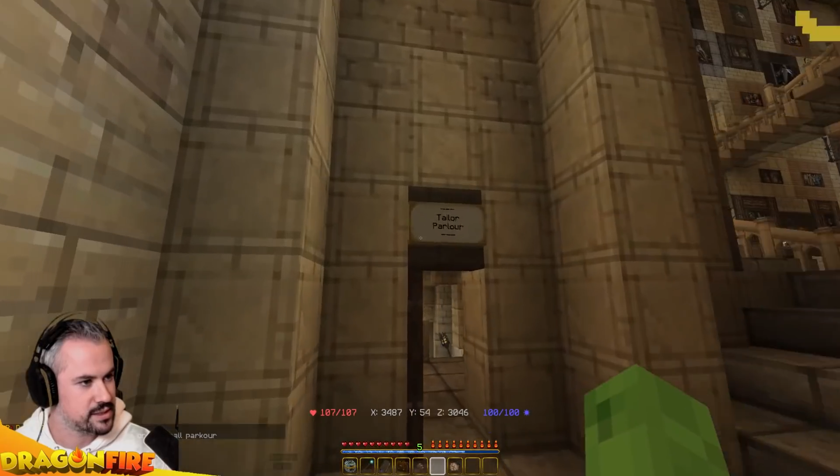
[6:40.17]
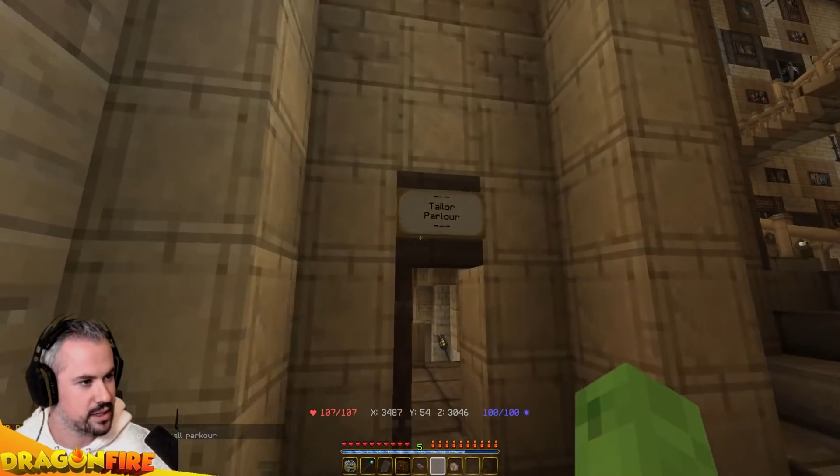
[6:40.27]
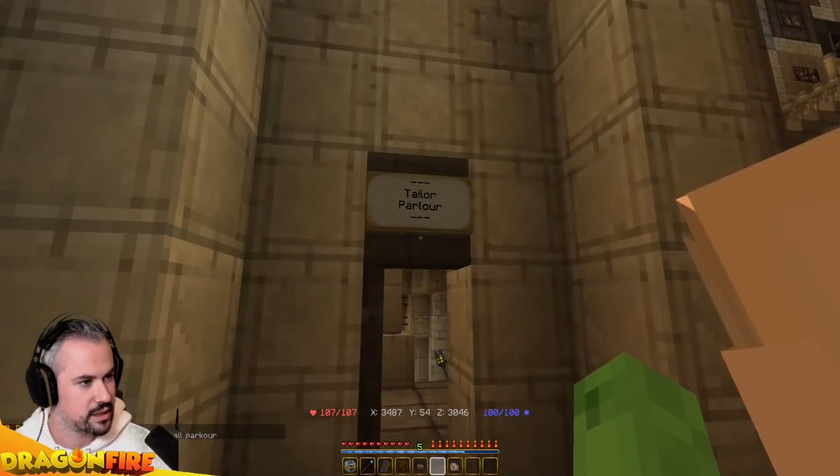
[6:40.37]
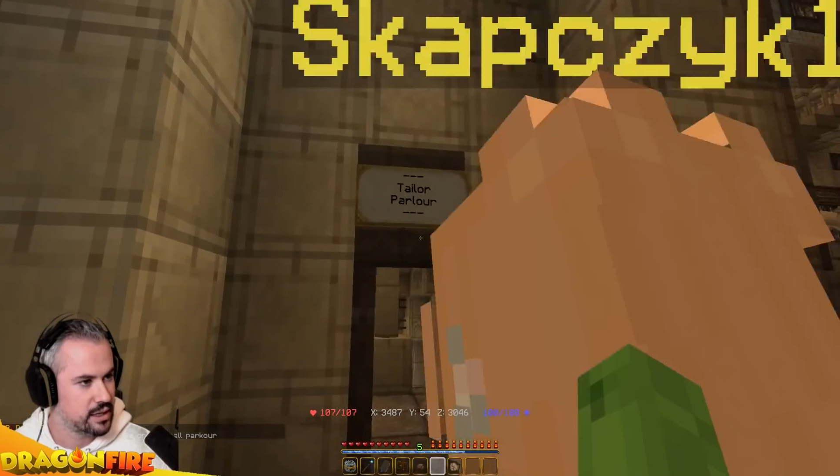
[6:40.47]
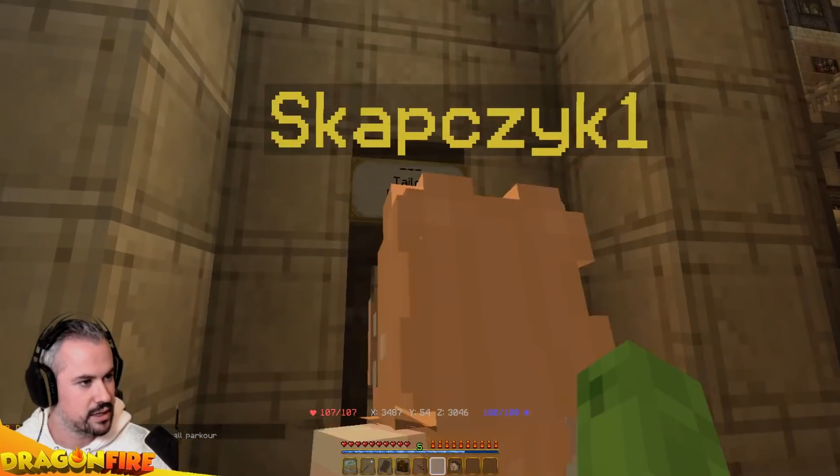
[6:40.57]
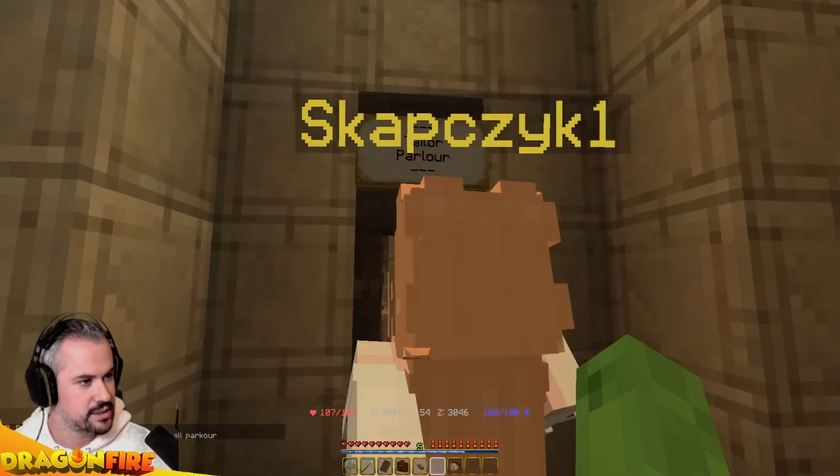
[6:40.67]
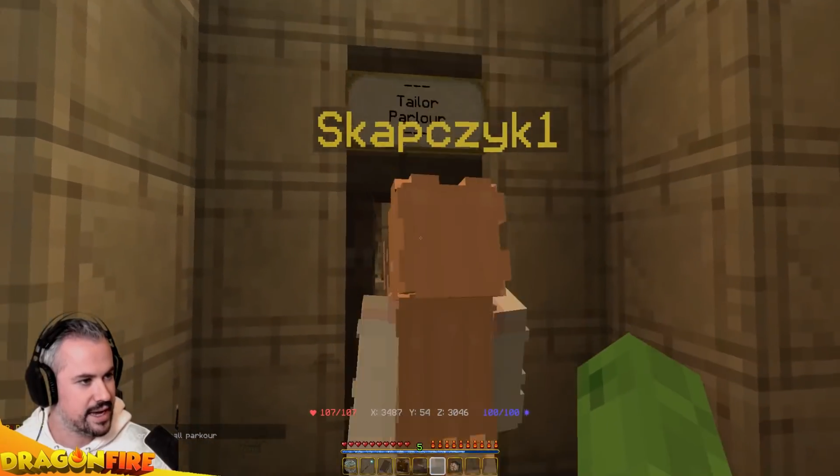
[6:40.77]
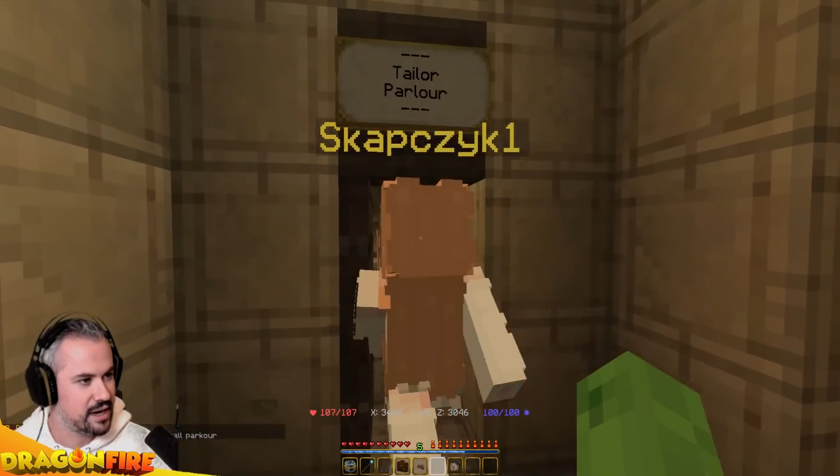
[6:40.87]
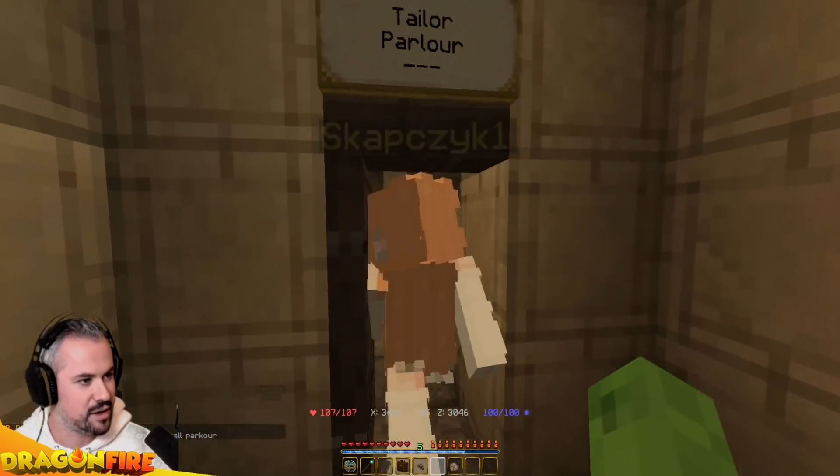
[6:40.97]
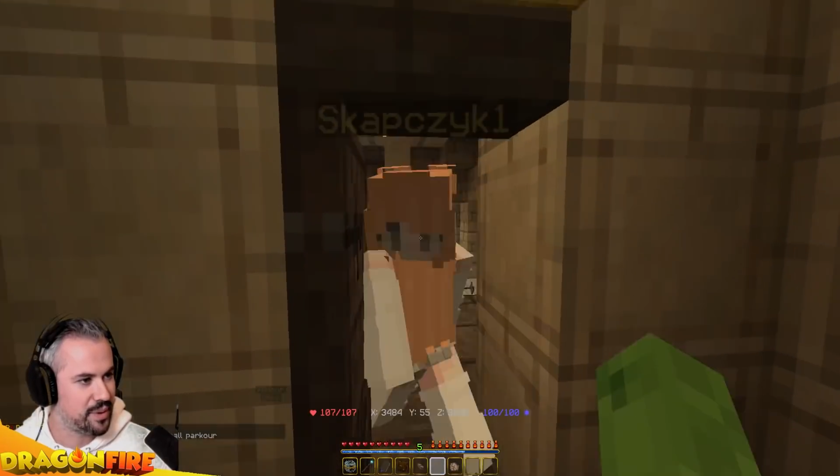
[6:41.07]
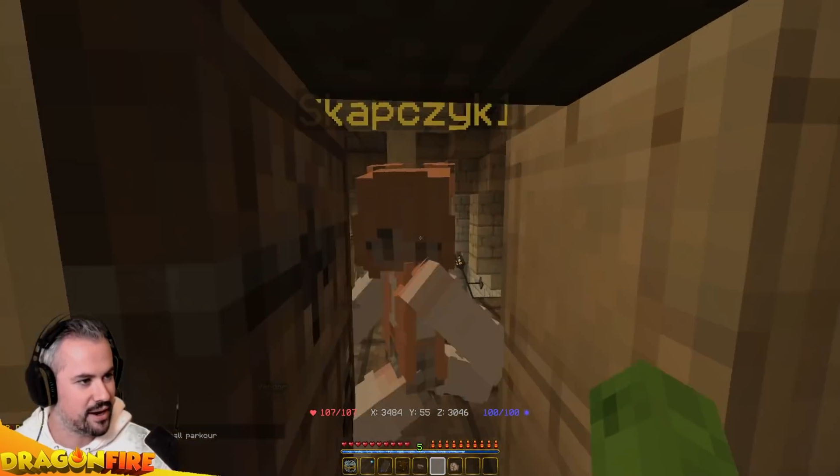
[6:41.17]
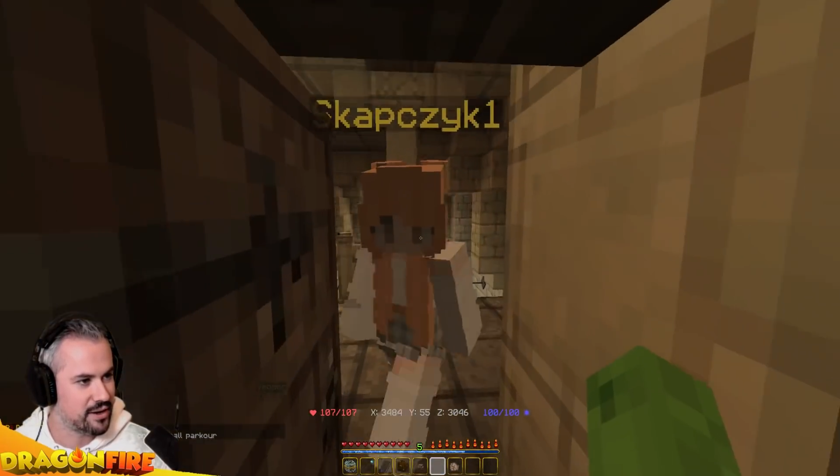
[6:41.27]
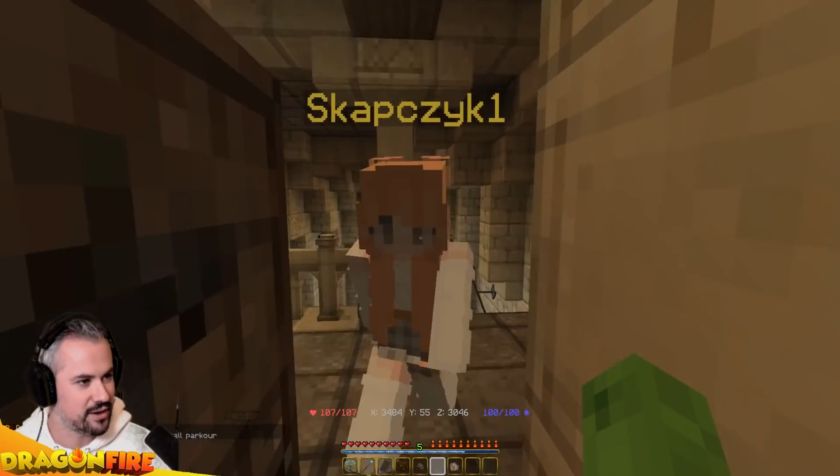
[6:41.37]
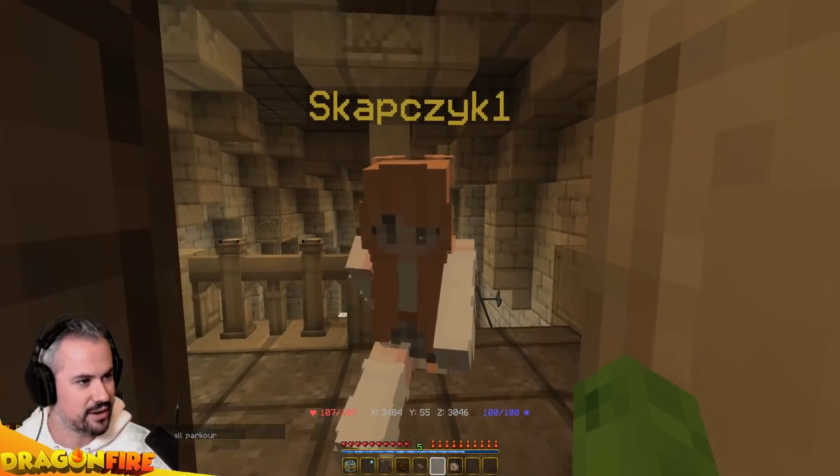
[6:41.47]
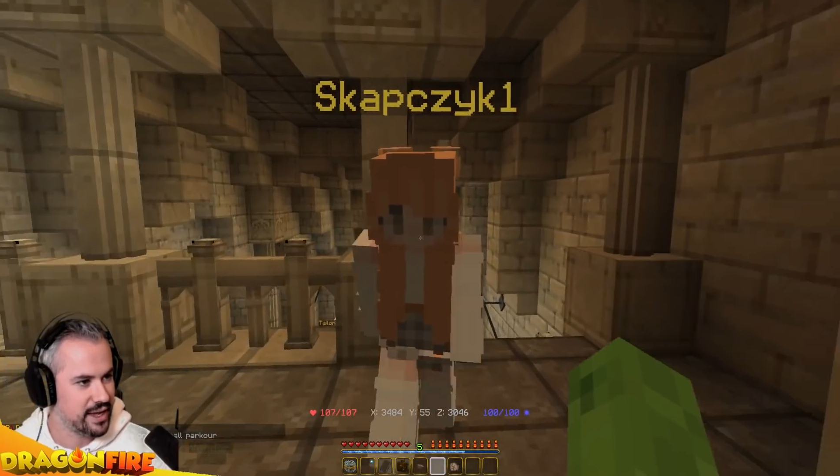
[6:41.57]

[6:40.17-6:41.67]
Taylor Parlor,